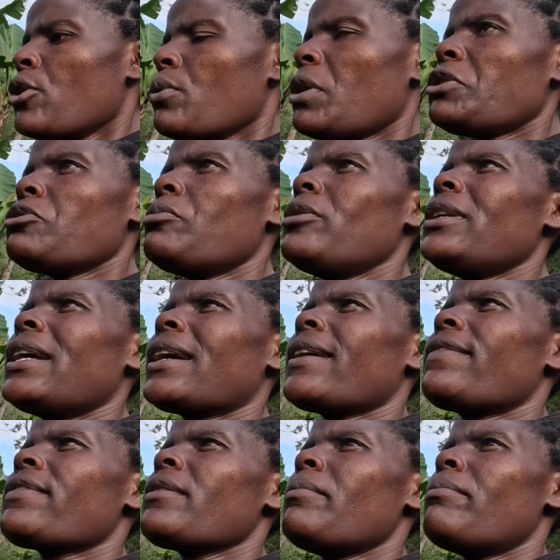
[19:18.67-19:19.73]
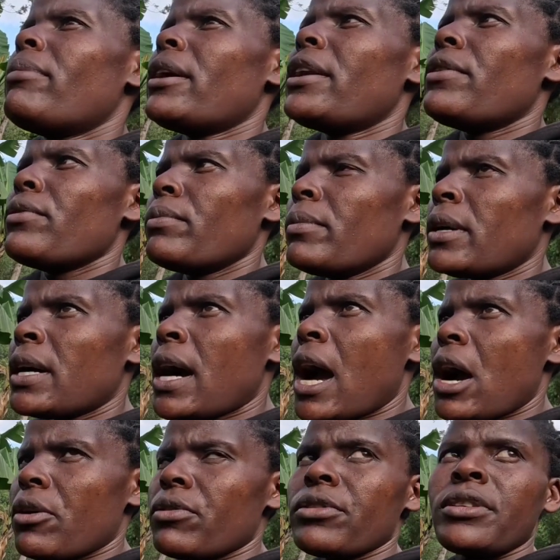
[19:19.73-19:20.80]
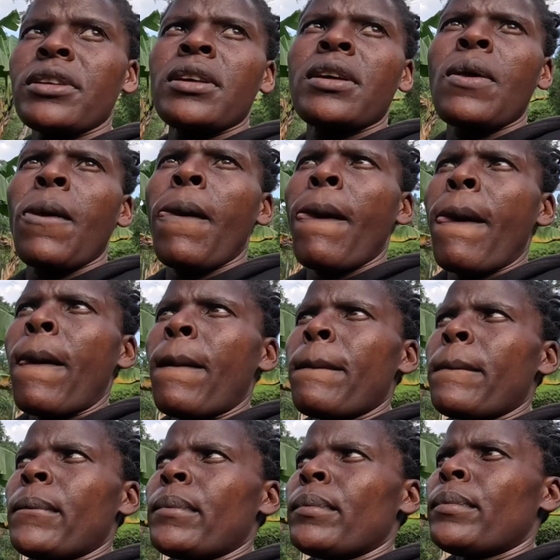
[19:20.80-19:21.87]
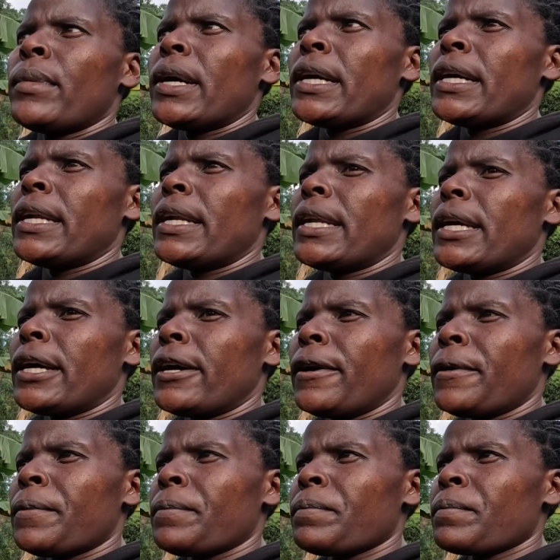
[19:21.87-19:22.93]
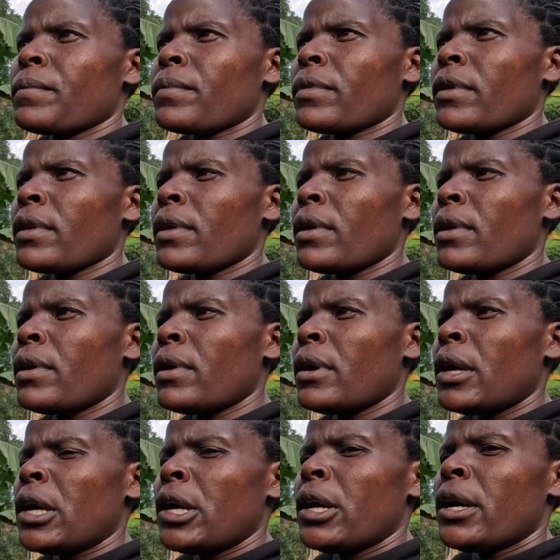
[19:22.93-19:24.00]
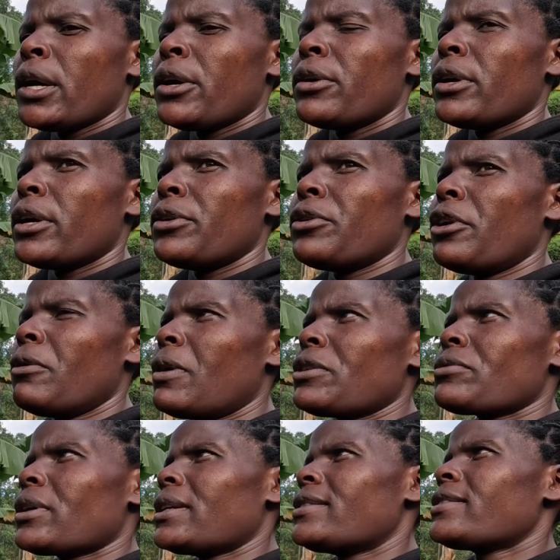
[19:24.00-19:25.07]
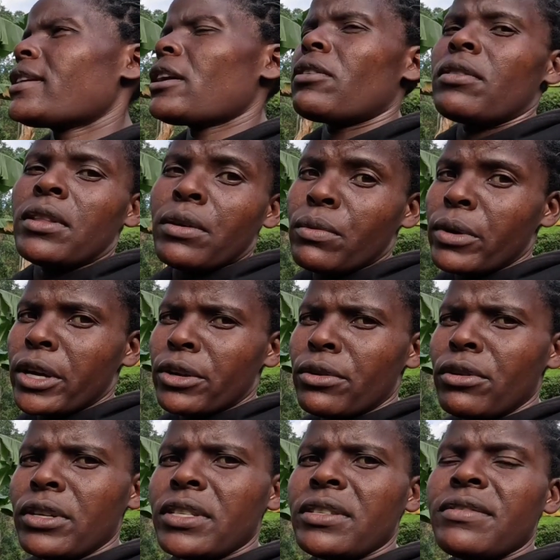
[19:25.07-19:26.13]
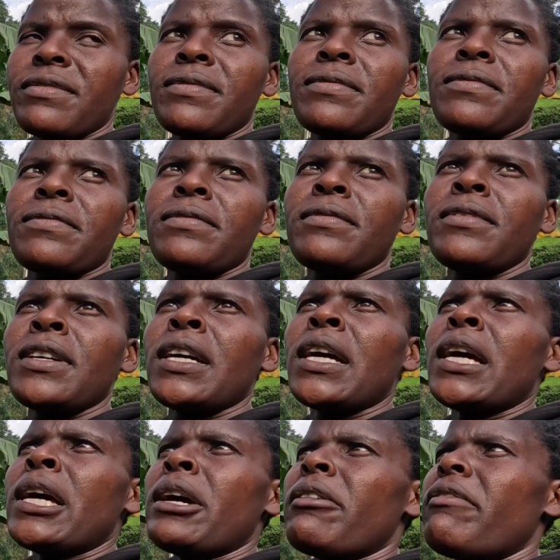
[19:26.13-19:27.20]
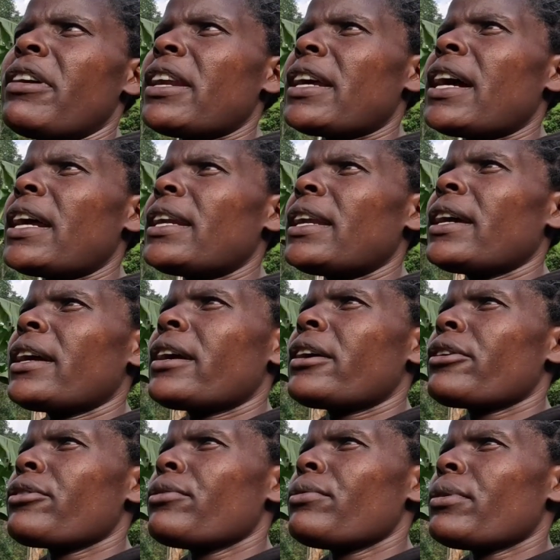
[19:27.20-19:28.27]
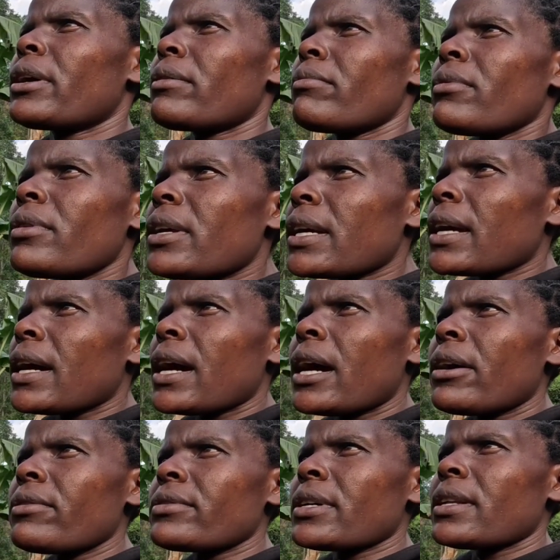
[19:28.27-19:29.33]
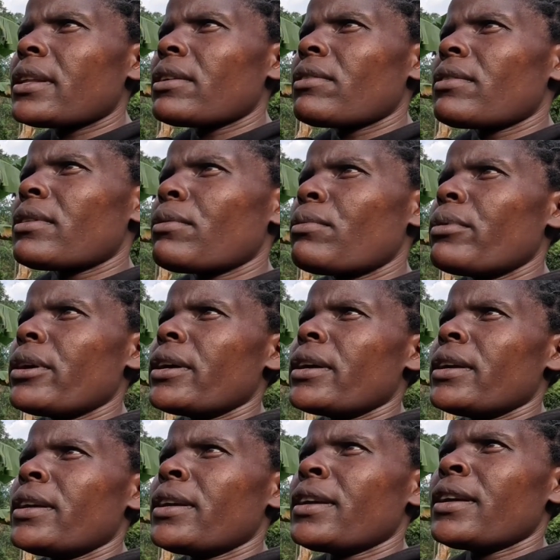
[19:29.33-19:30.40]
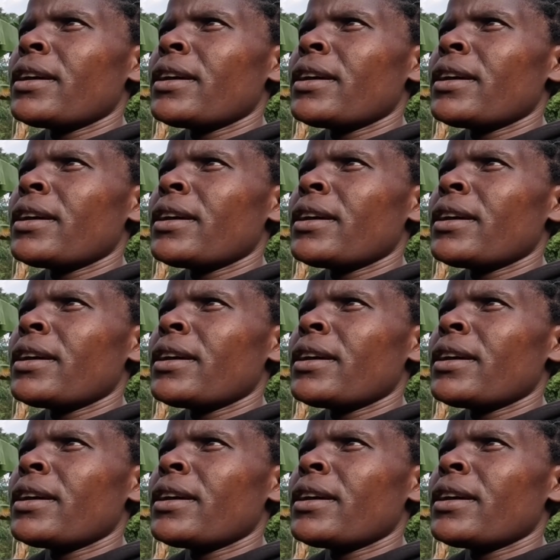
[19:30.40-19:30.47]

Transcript: you want to build like a three bedroom house and um, yeah, you don't want to get stuck on the way. You know, this very hard like you are building a house and then on the way